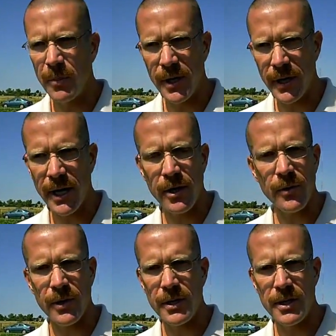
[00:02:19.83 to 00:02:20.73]
But
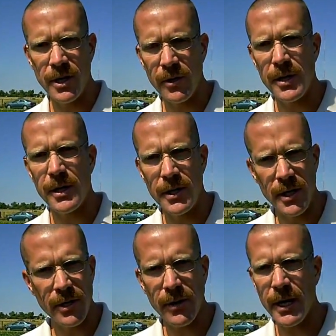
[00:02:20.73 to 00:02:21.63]
inherently, year in and
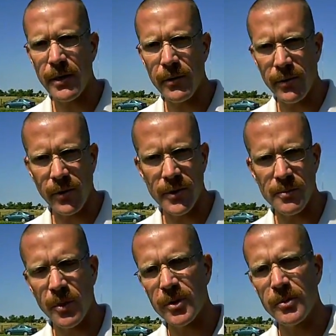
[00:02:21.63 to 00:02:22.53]
year out, across
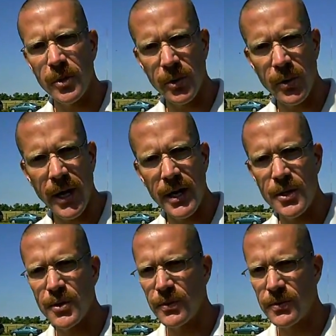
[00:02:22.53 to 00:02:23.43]
multiple
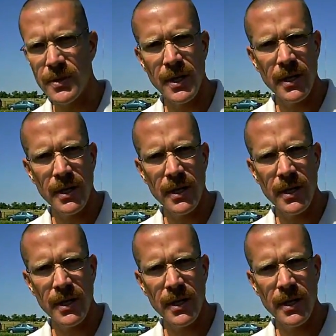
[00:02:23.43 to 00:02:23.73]
locations,